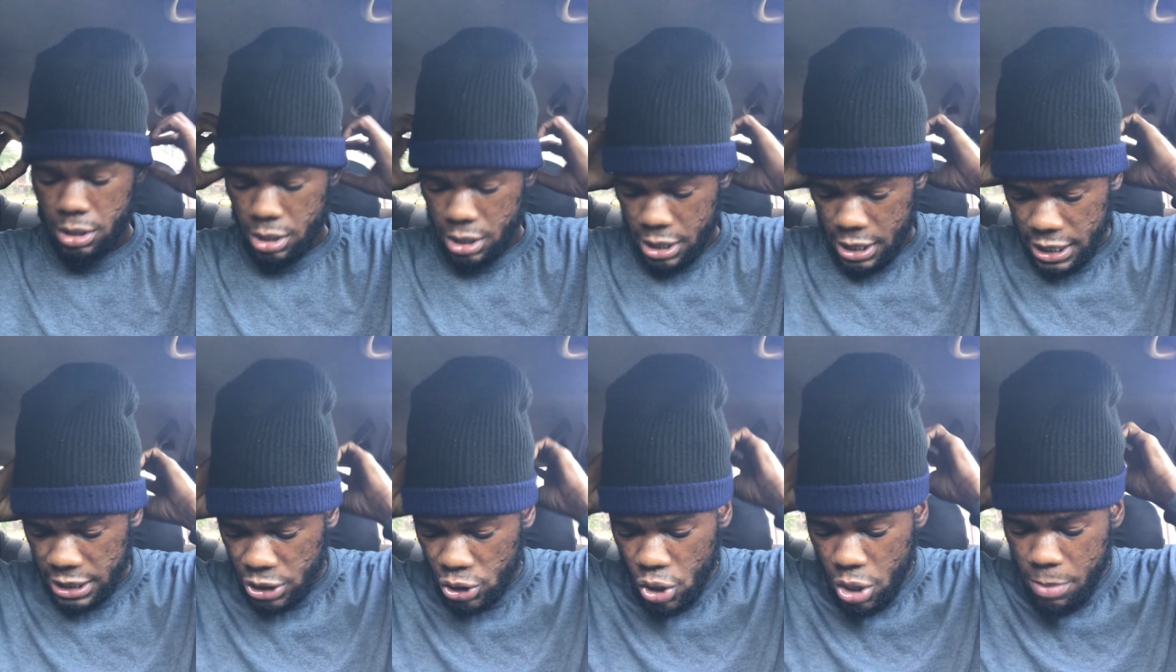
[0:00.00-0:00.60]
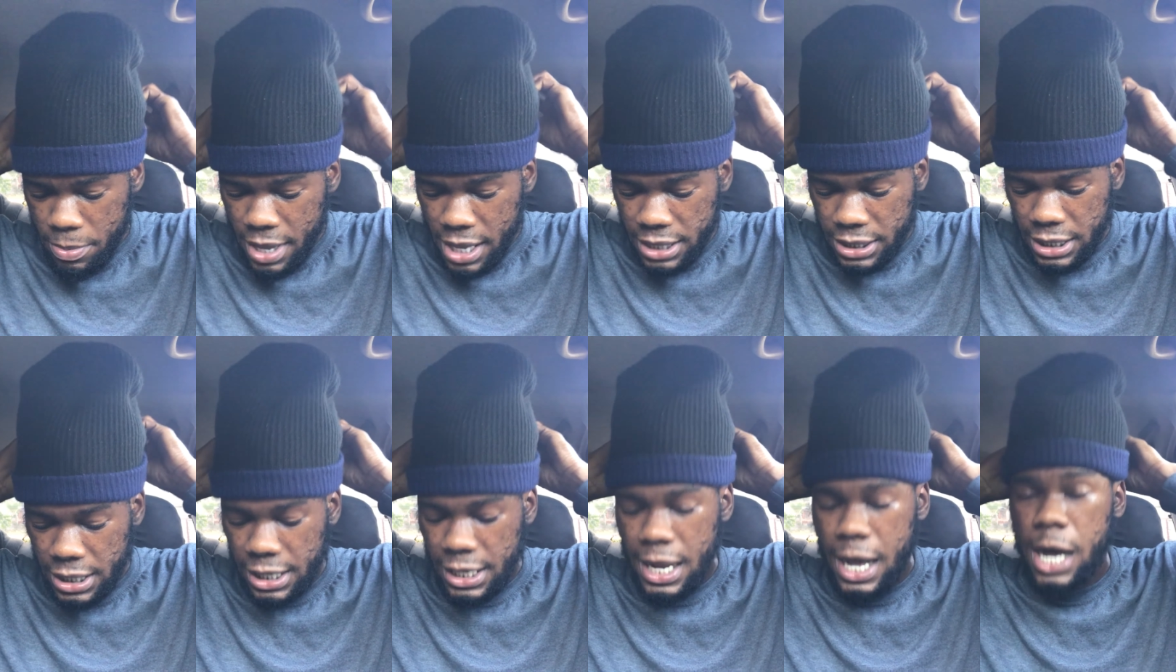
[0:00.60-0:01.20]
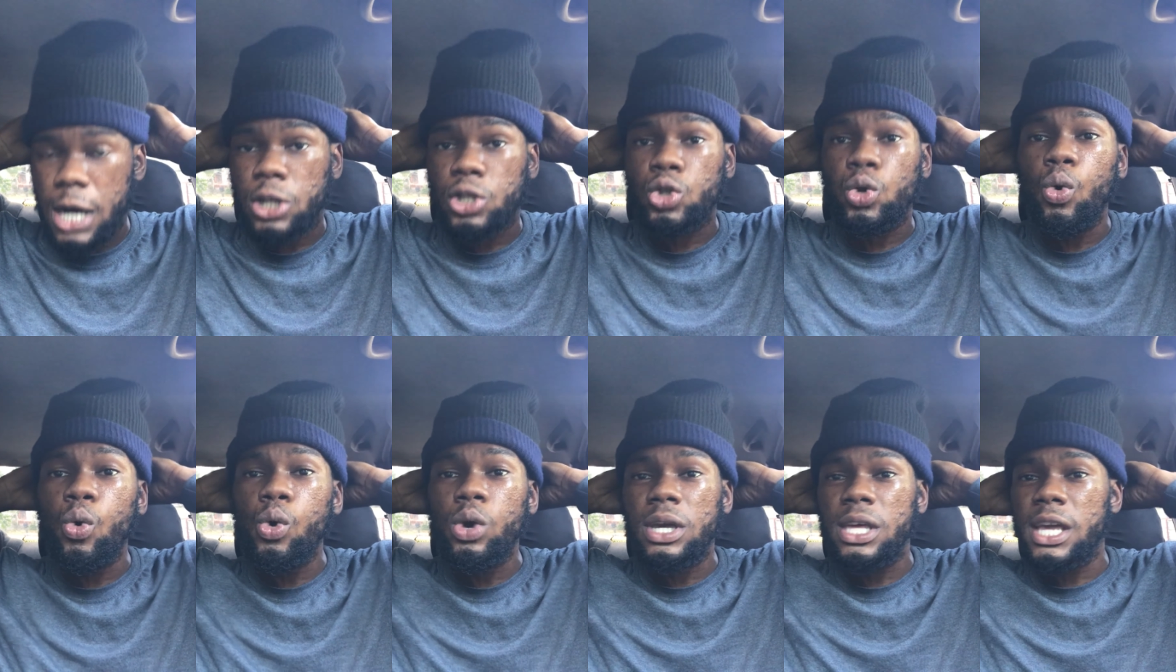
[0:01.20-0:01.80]
You see me I say? The dog
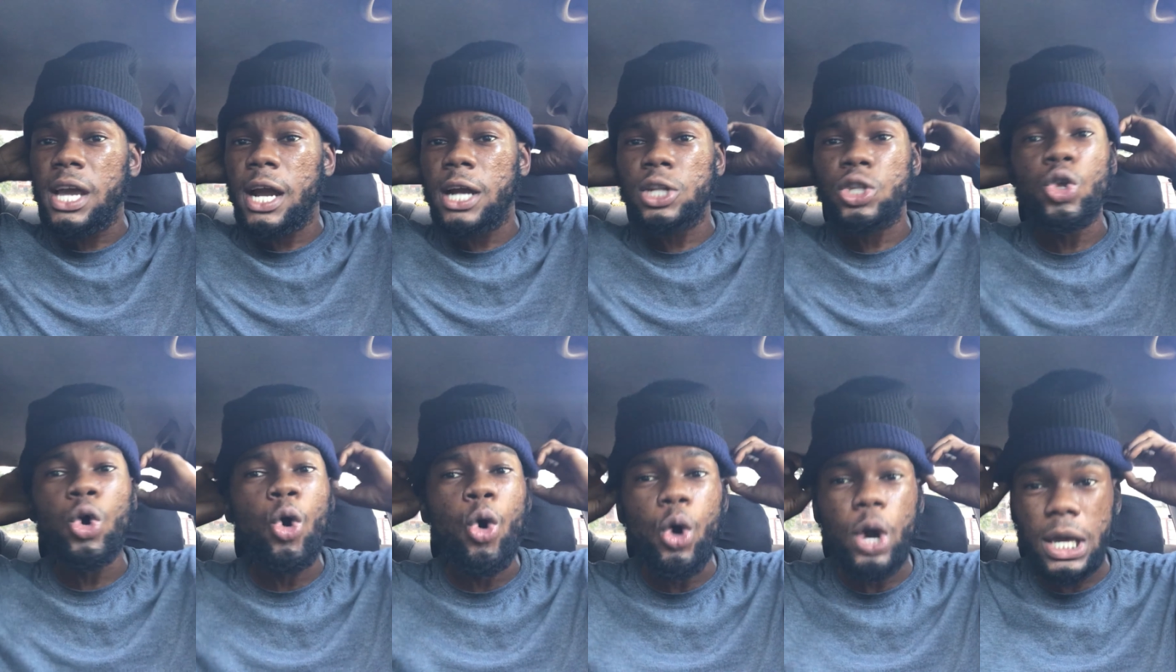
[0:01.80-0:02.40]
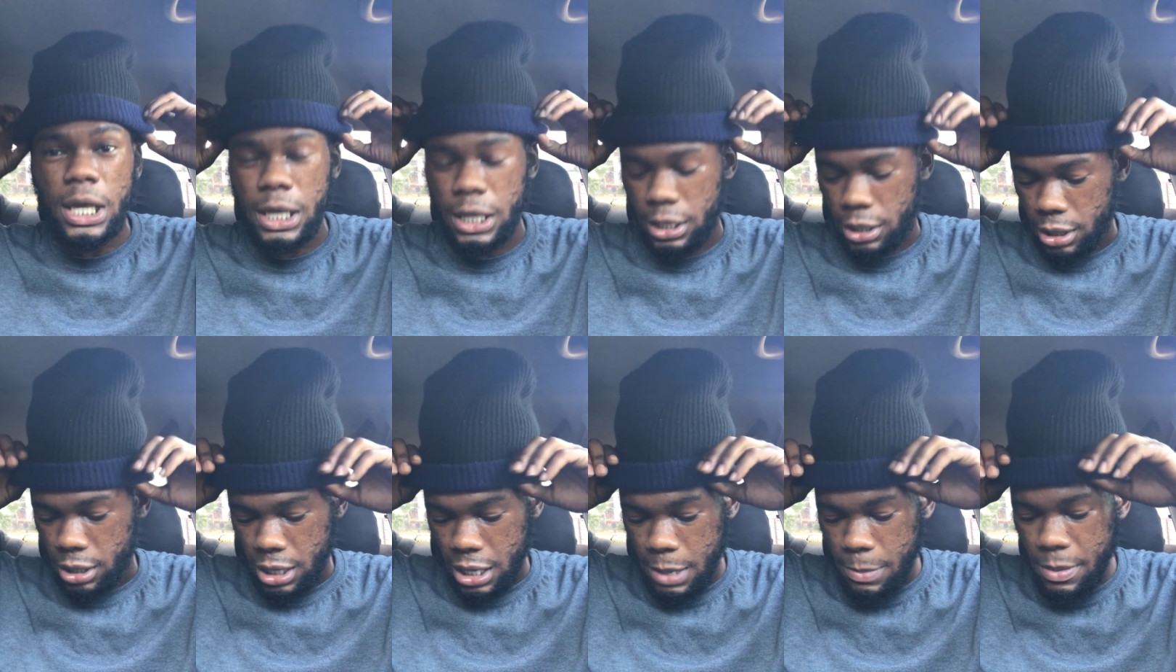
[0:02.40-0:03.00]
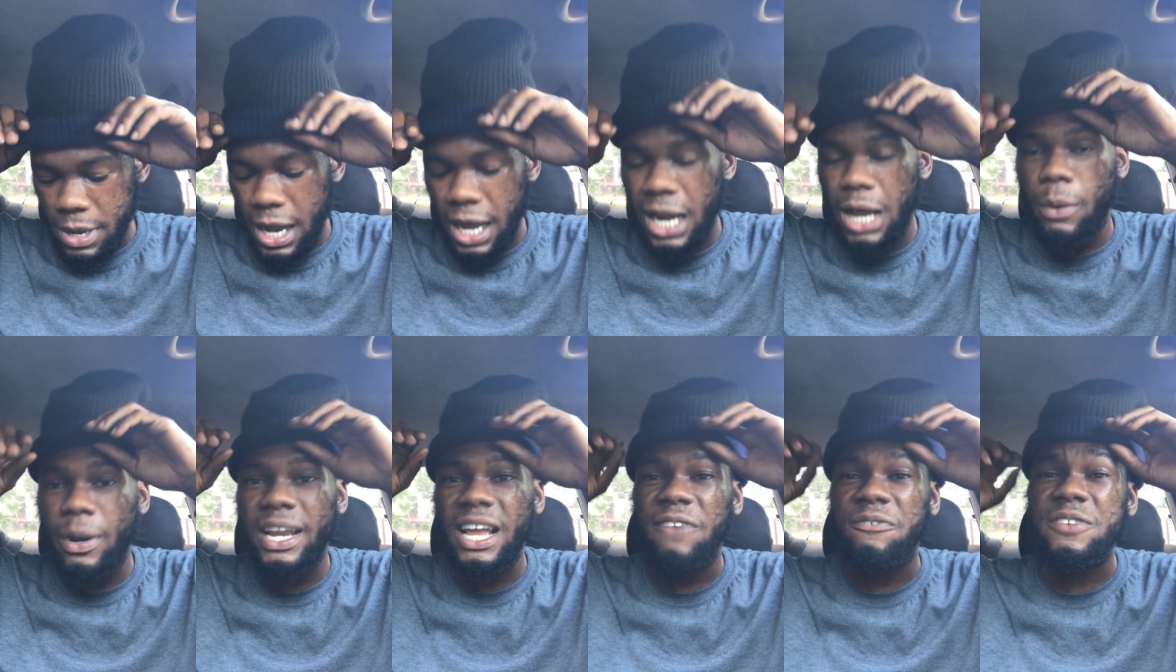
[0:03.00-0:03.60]
talky or Toki. Him call that
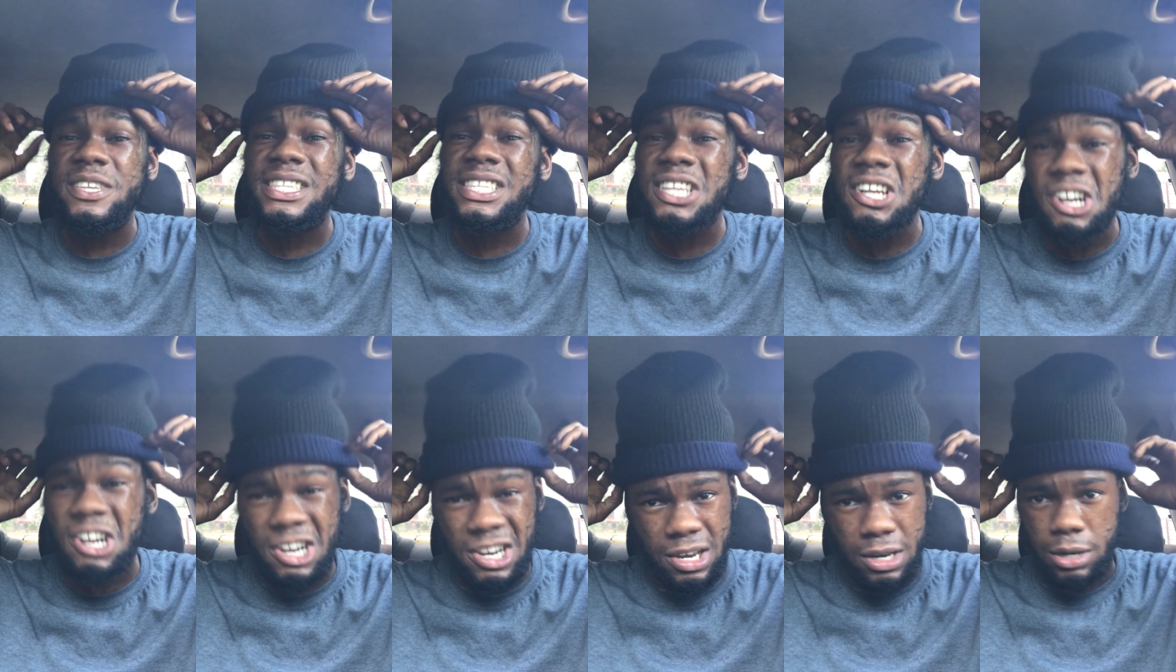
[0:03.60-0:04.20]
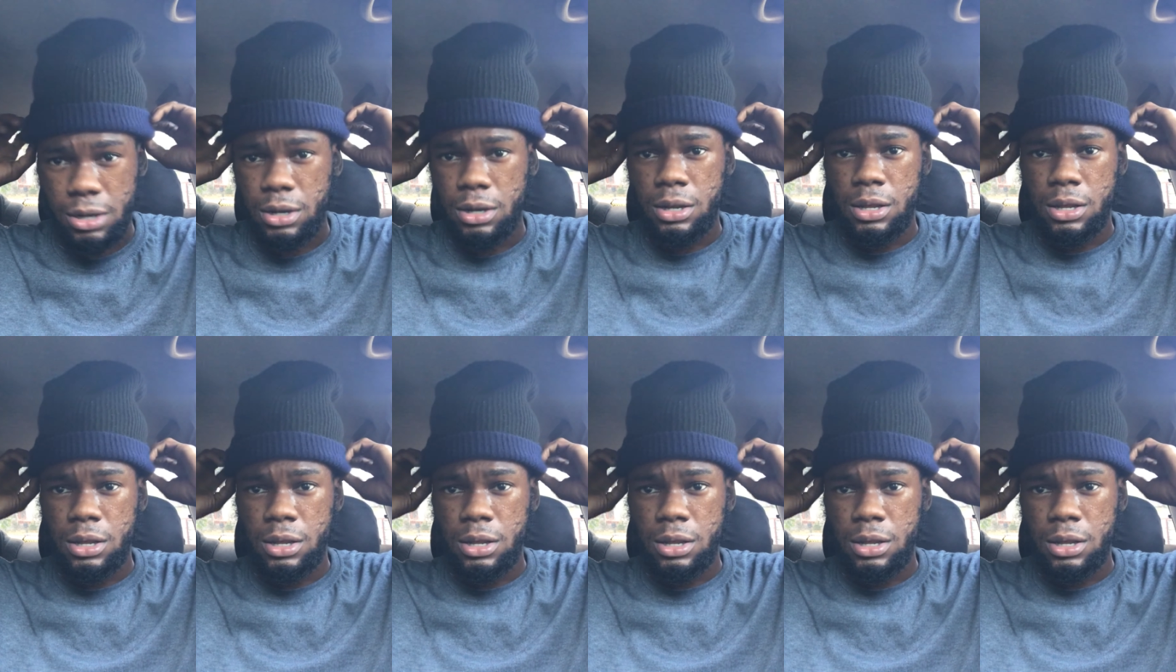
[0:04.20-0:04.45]
one here, for certain.